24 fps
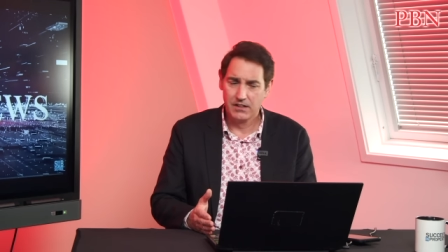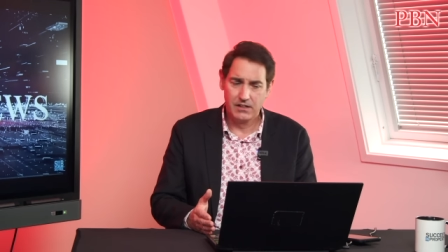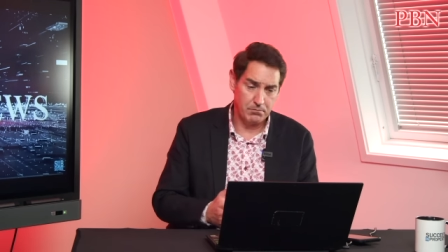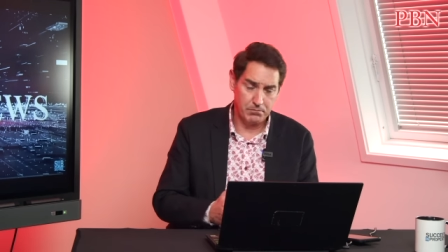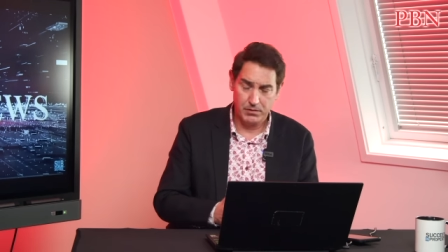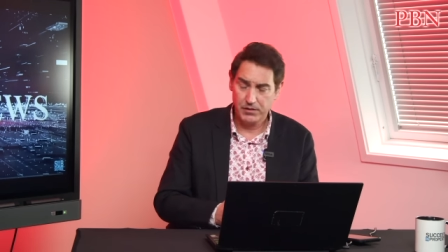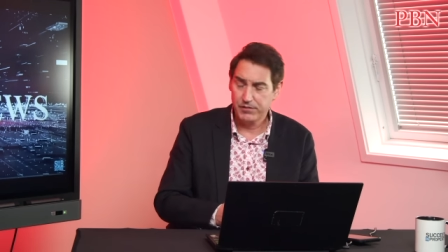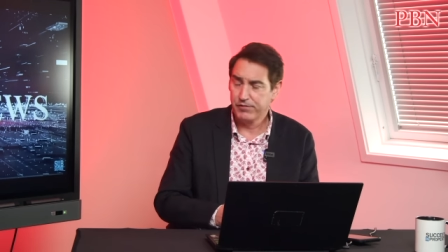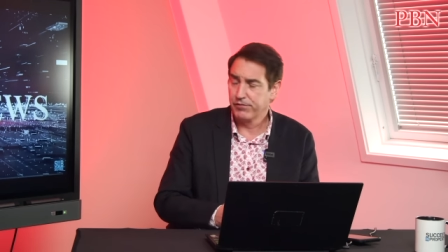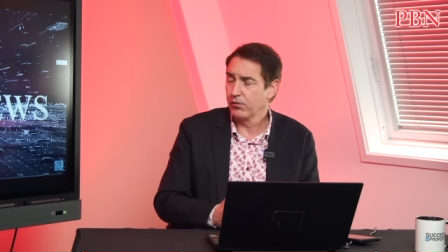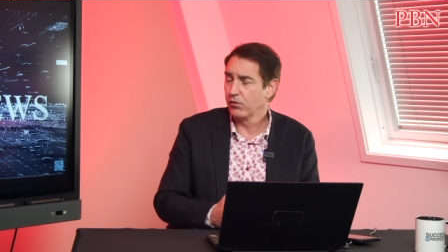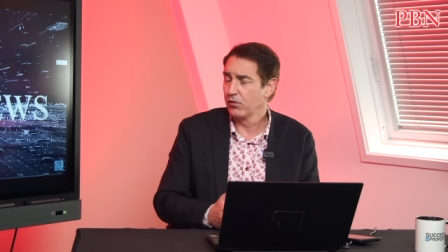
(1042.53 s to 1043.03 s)

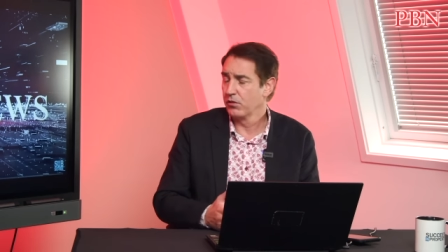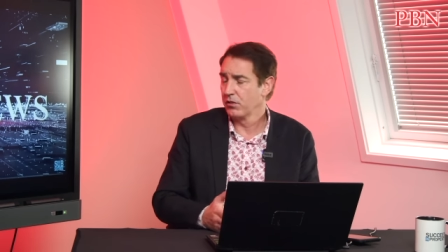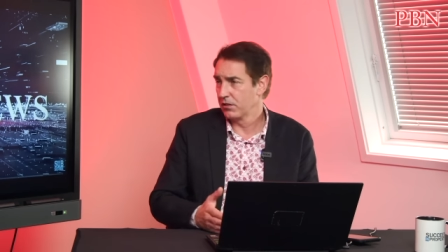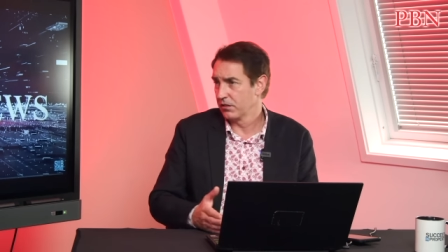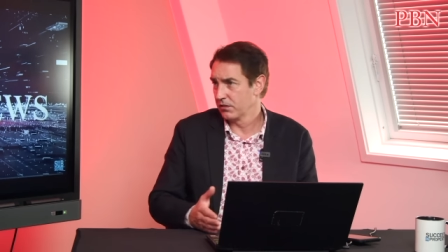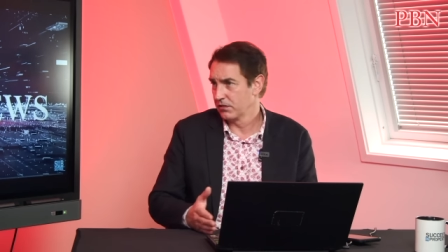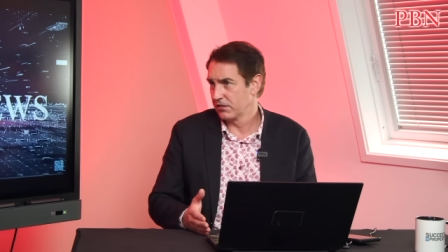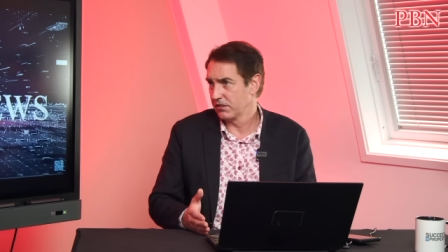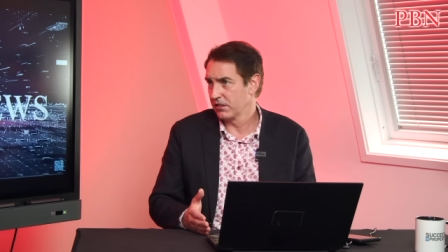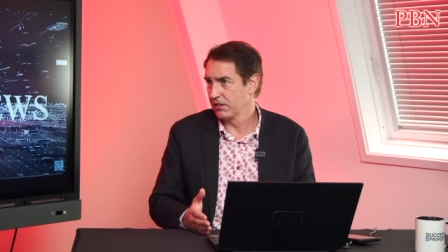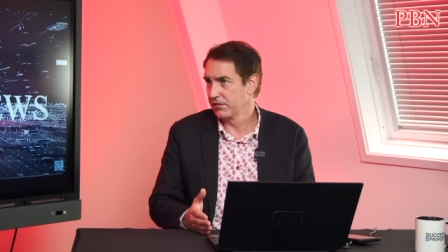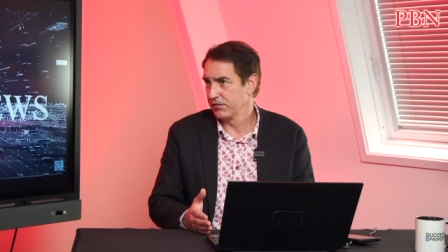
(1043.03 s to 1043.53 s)
before you can
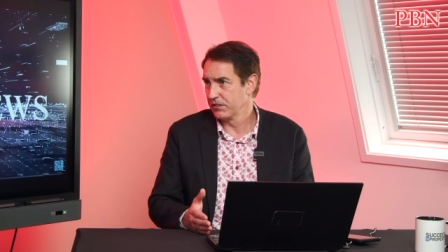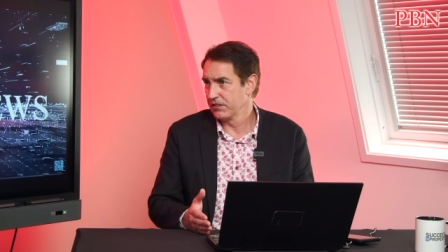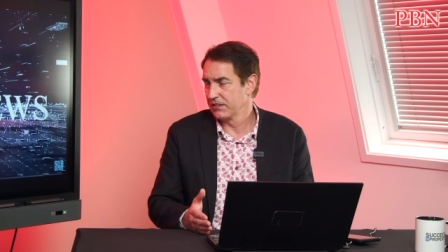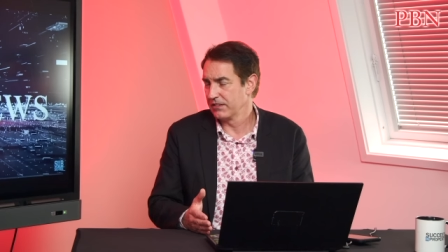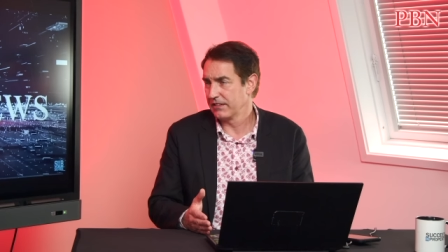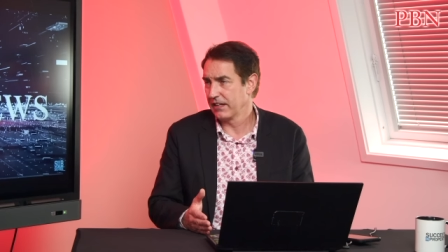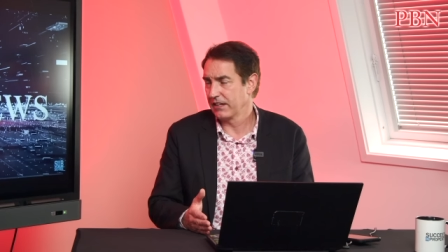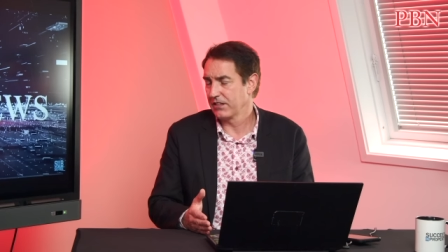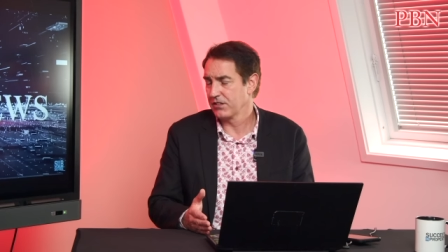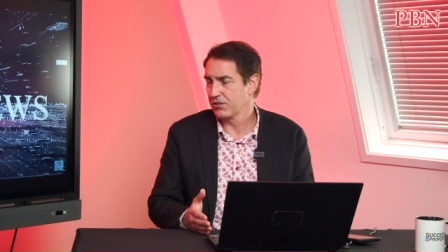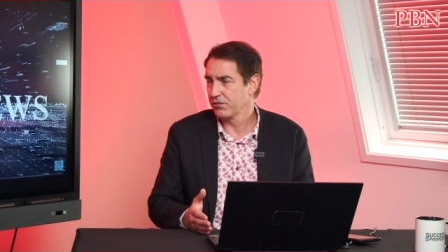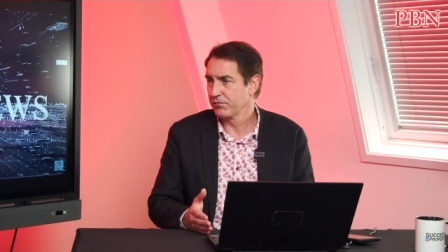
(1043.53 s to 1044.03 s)
serve a
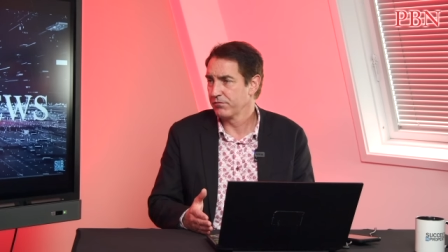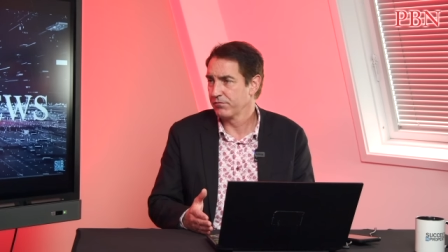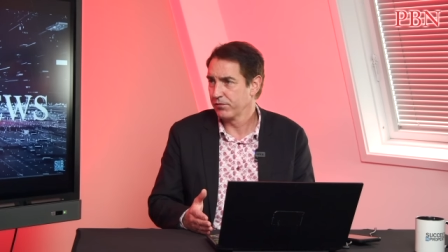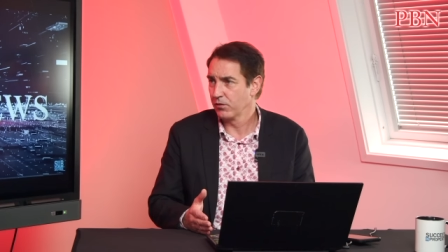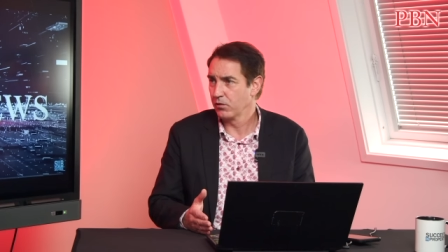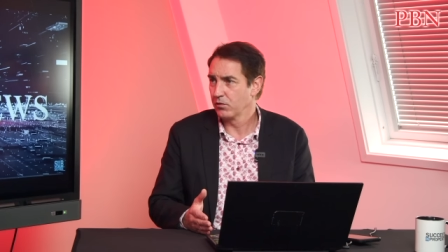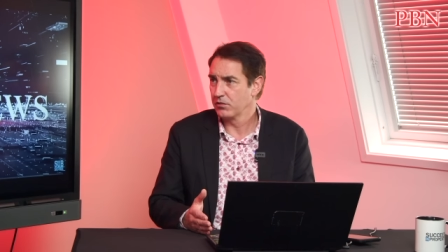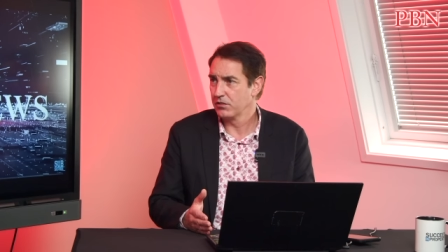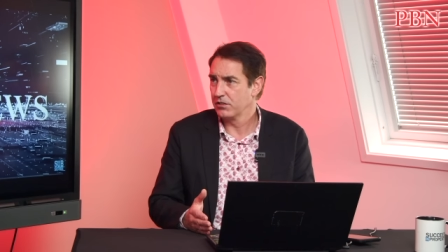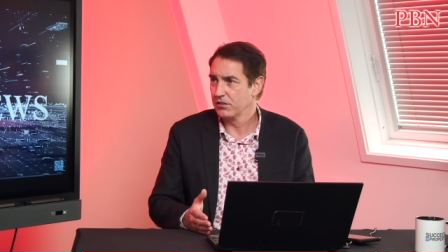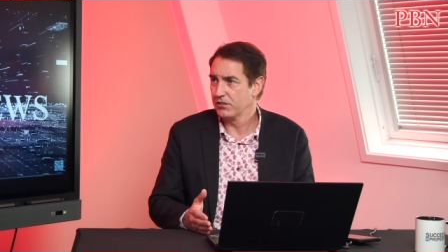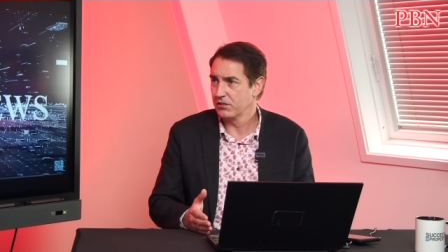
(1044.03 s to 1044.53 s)
section
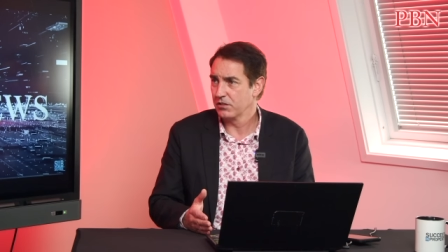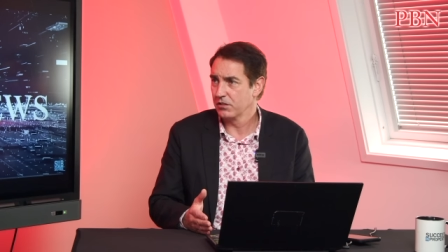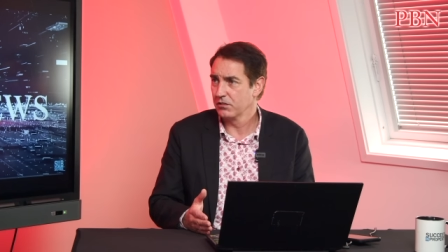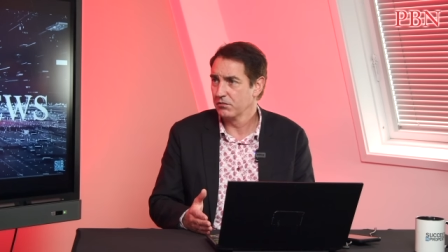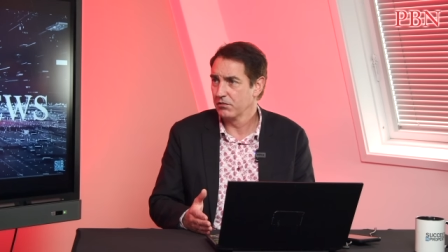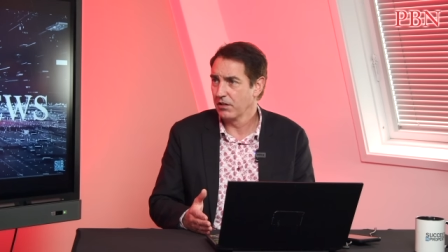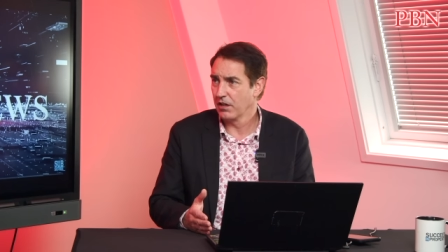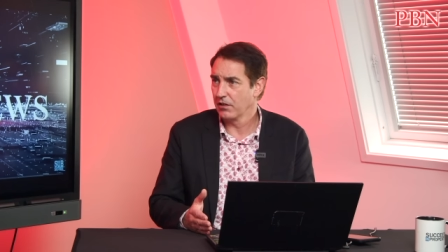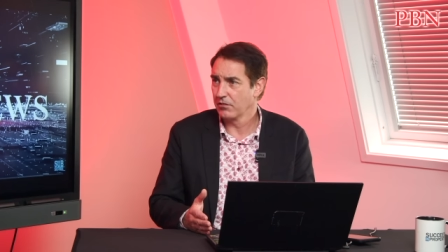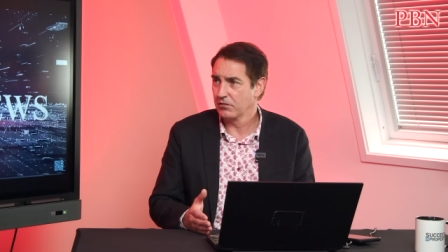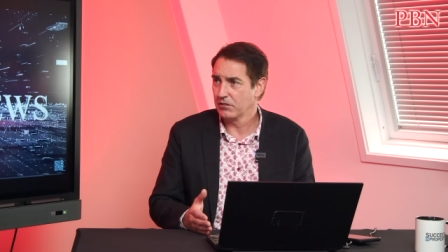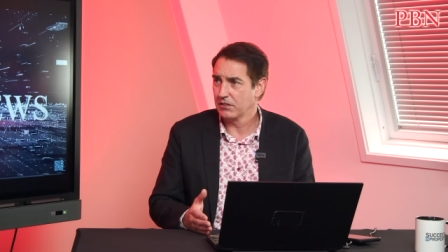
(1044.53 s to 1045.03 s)
42
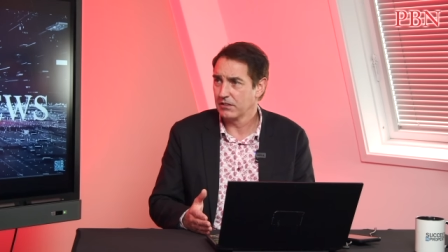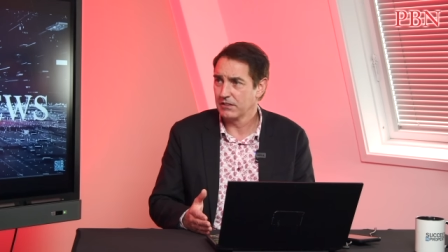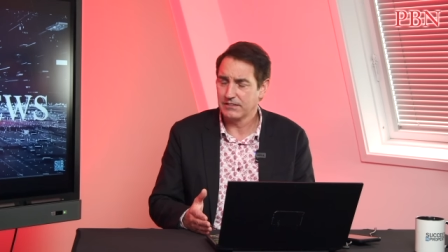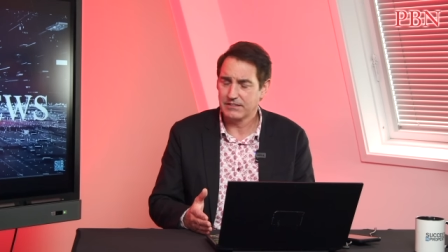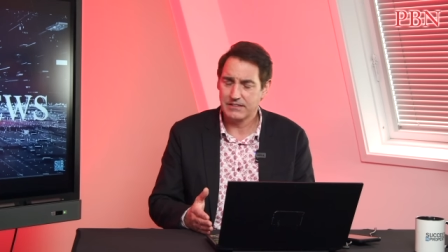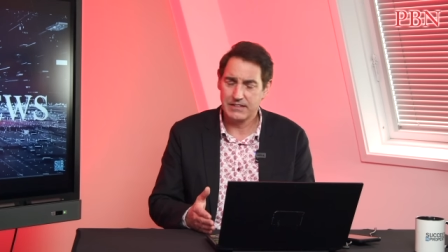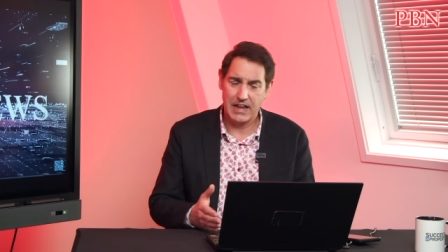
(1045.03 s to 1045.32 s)
notice.